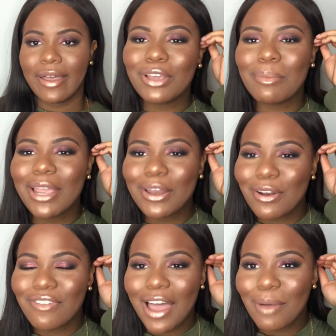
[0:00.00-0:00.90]
You can be
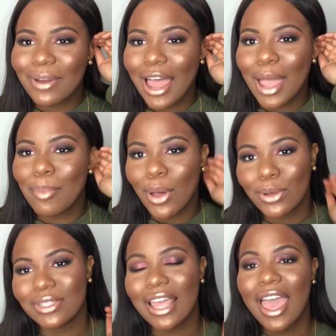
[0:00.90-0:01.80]
notified when I
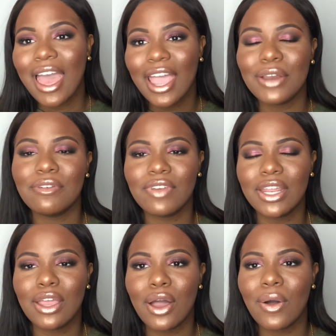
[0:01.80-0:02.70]
post a new
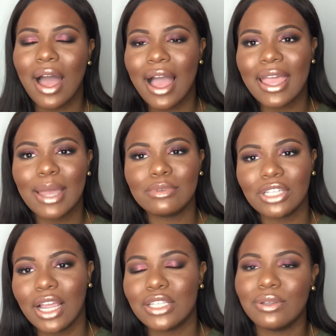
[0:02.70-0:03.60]
video. I am
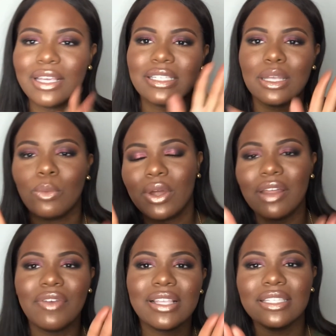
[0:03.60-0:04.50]
trying to get somewhat
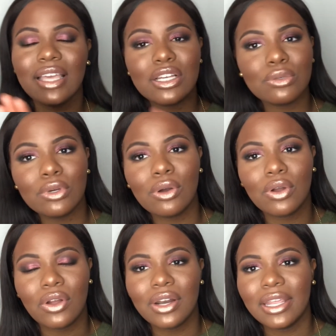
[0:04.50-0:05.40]
of a schedule
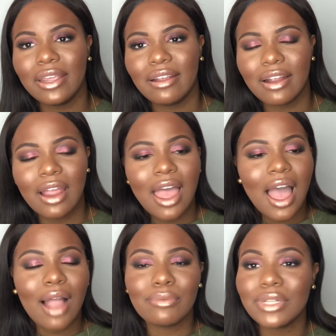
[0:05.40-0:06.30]
going on here.
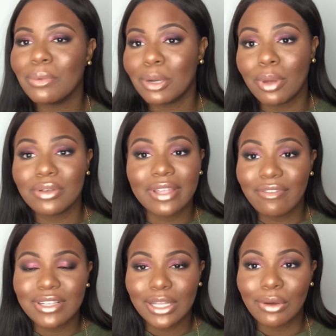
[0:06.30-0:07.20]
I really want to post
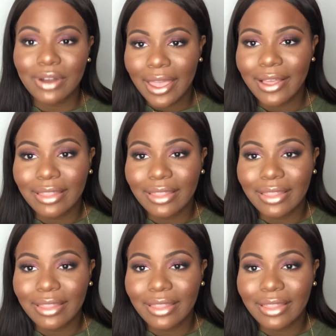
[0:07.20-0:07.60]
every single day.